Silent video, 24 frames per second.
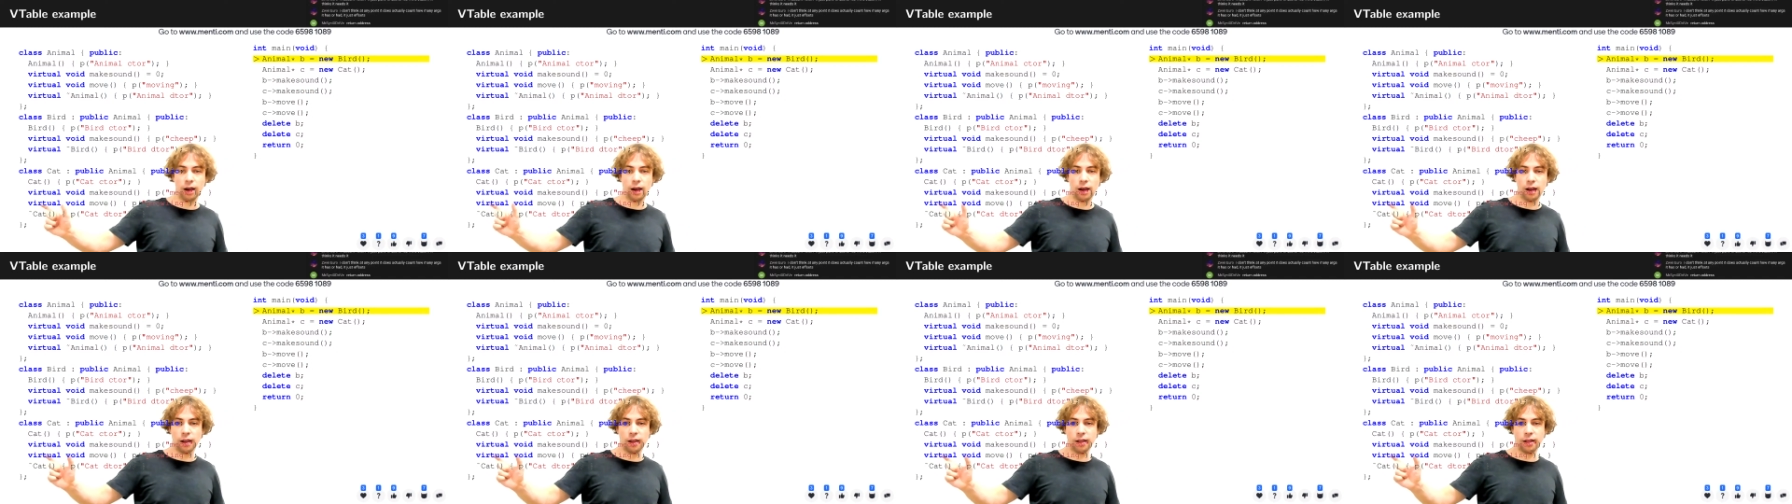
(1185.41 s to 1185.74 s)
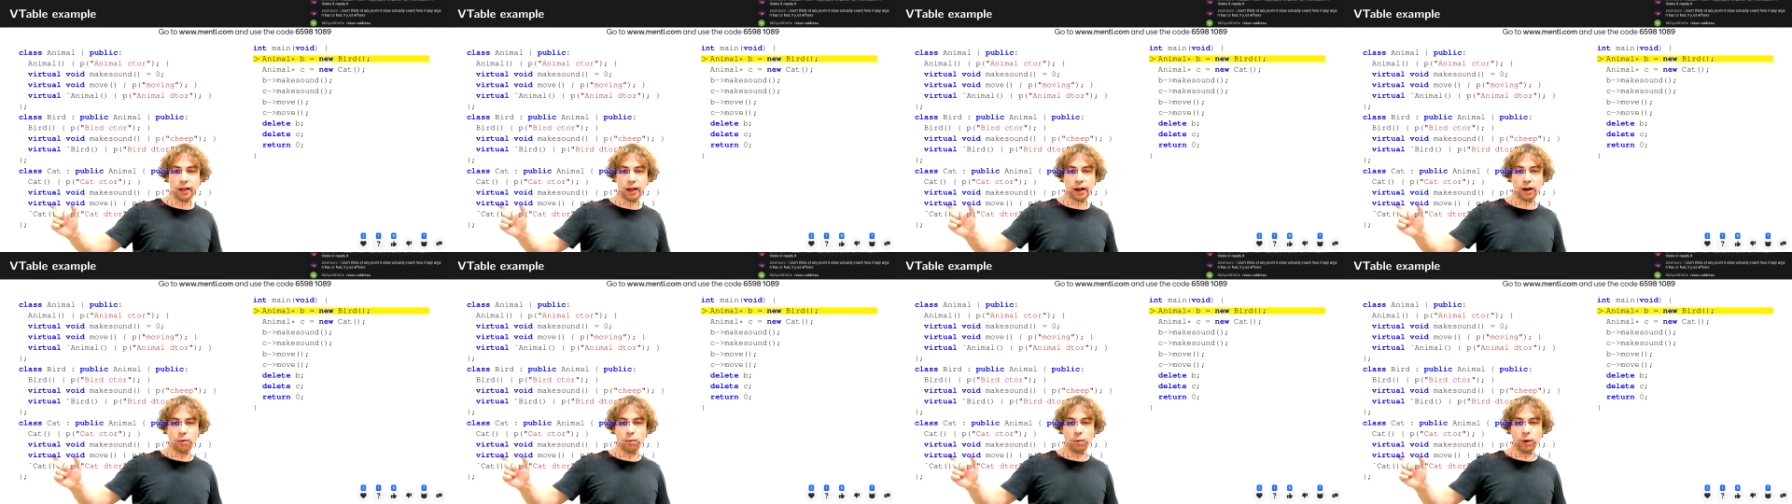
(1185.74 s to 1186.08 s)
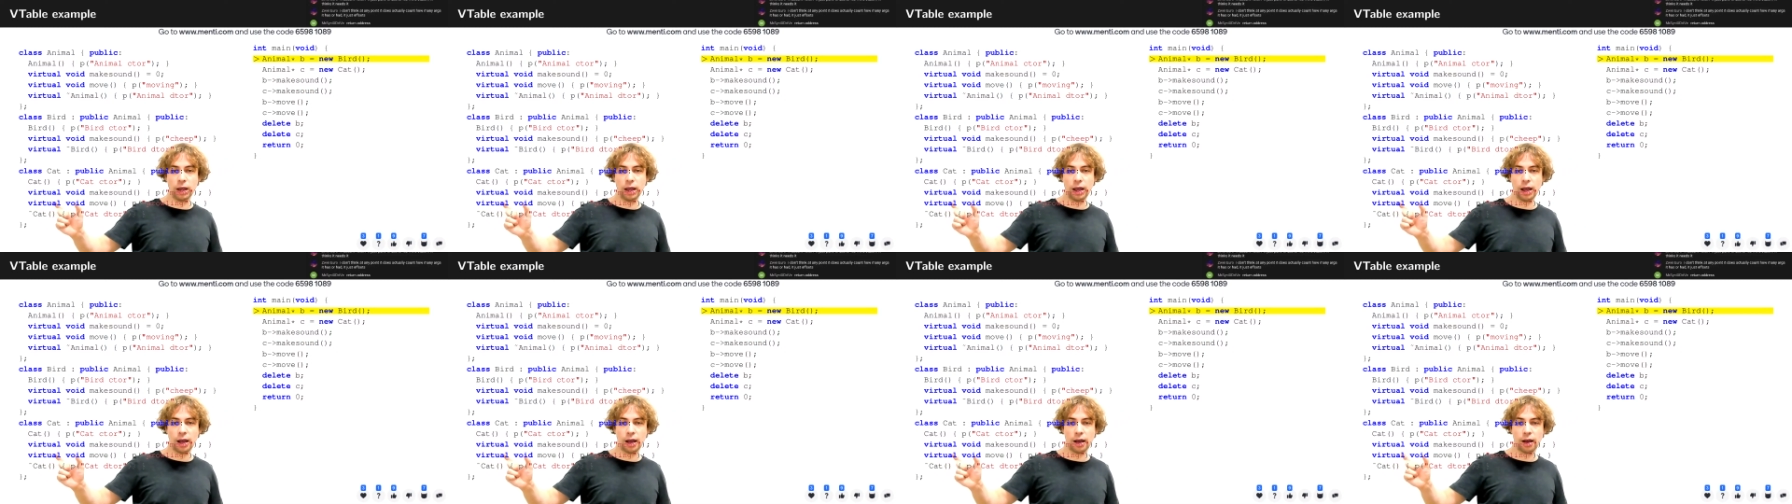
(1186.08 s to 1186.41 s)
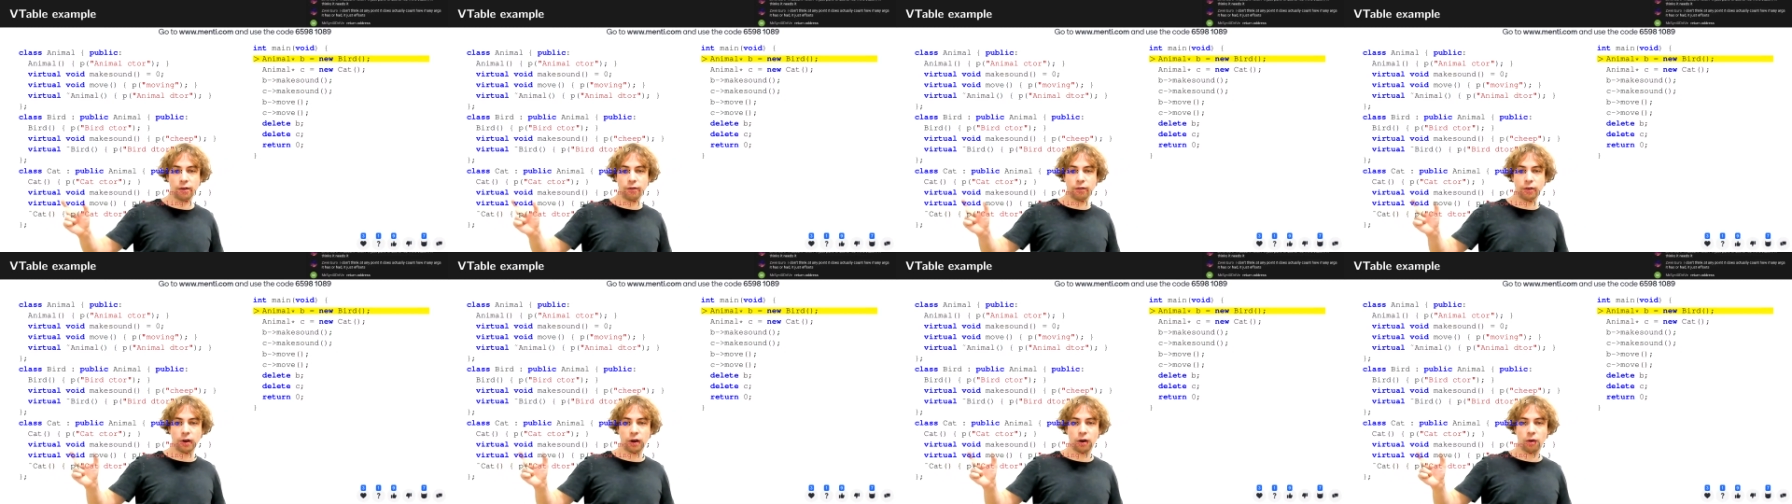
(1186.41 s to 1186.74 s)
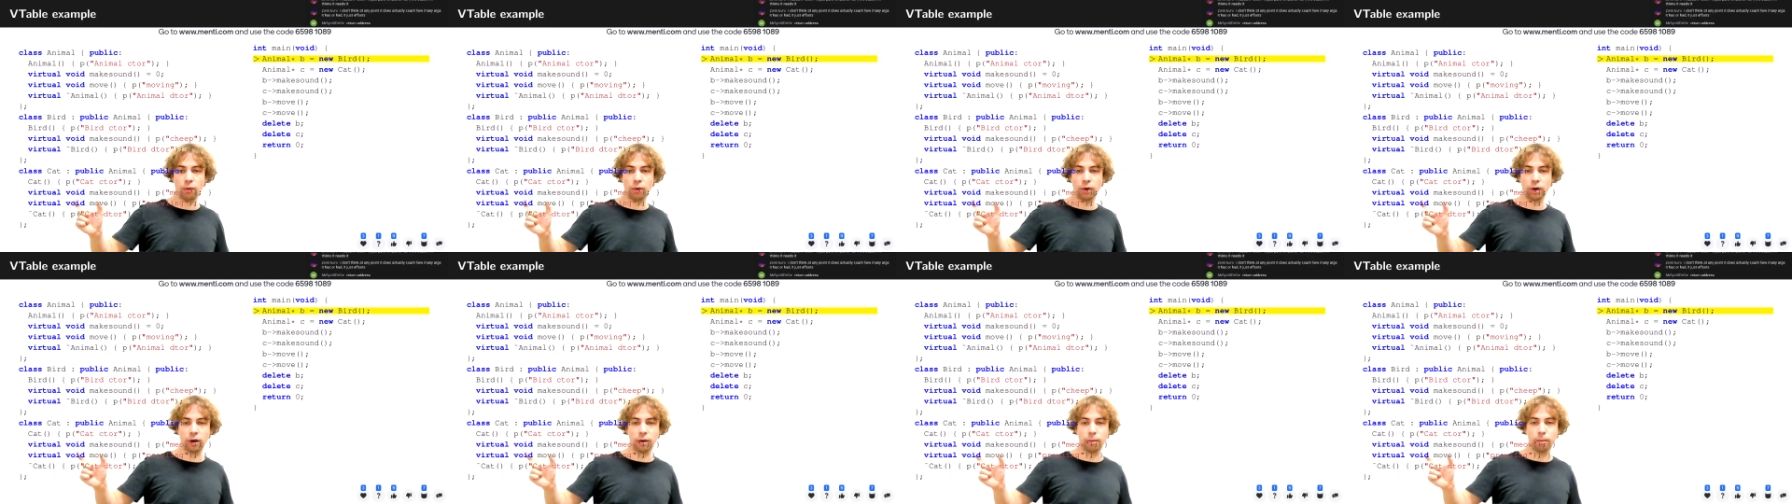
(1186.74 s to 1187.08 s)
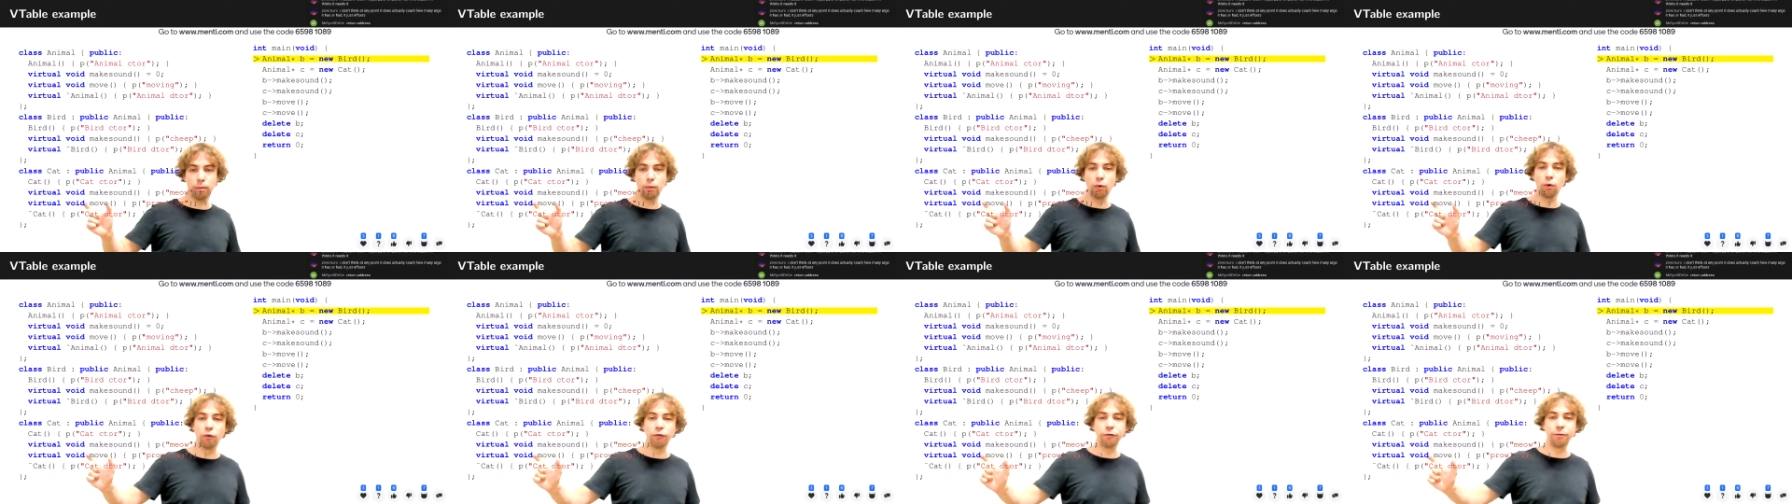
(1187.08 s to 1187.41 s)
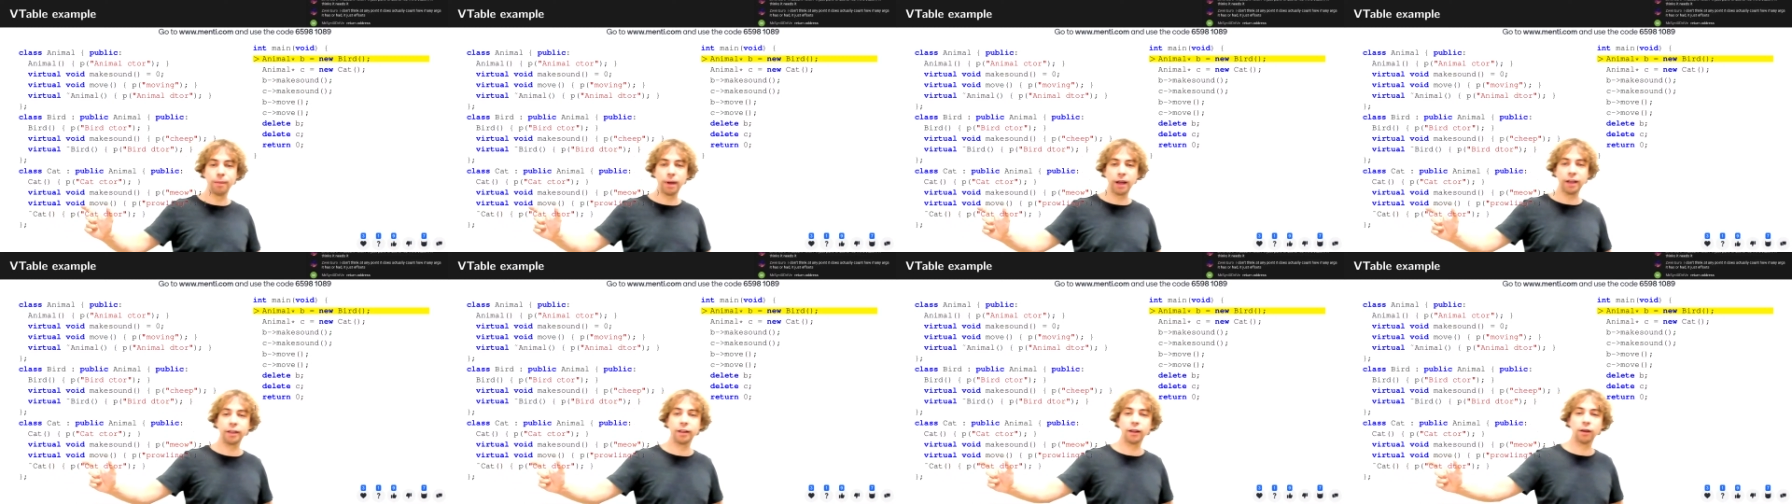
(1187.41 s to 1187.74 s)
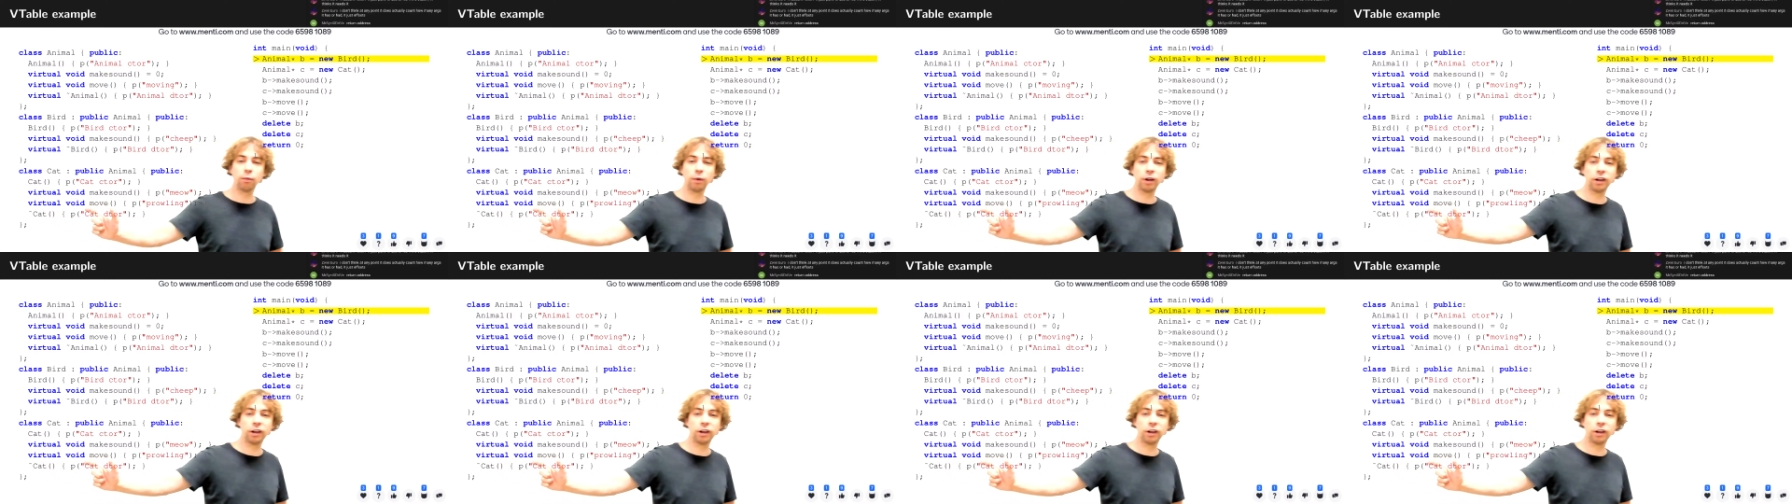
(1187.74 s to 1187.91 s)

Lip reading: then we have our move method,